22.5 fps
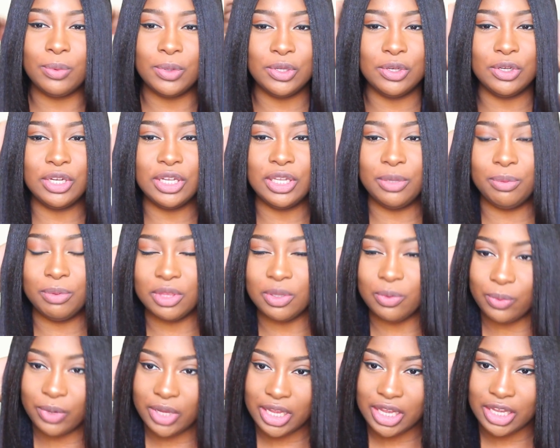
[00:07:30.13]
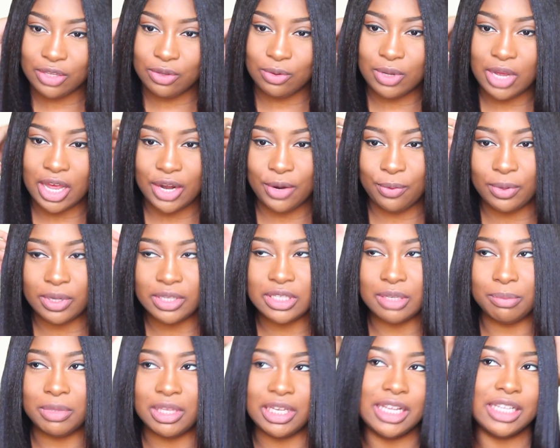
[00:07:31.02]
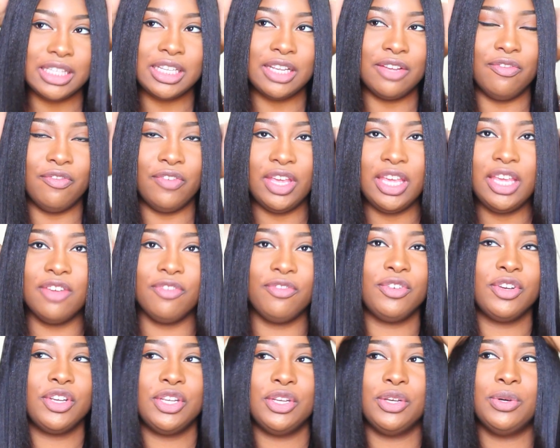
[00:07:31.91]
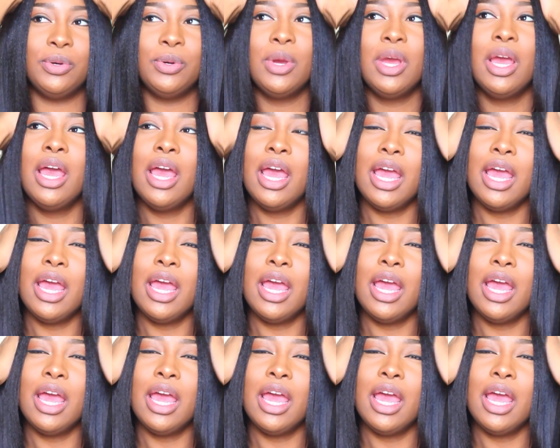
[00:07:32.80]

when you're dealing with the wig, you kind of want something that's convenient for you.